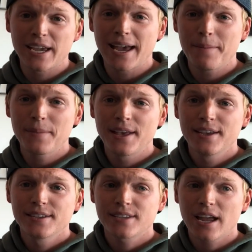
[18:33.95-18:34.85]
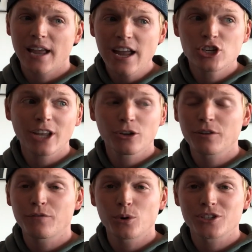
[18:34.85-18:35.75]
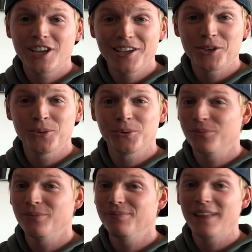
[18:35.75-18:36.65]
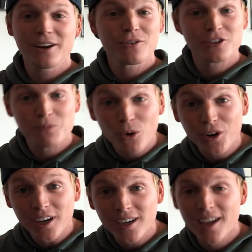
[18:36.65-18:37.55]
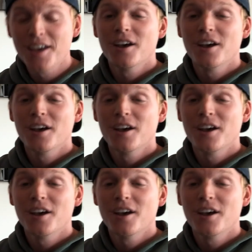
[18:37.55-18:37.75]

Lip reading: a.m. saying, hey, John, looking forward to seeing you later this morning.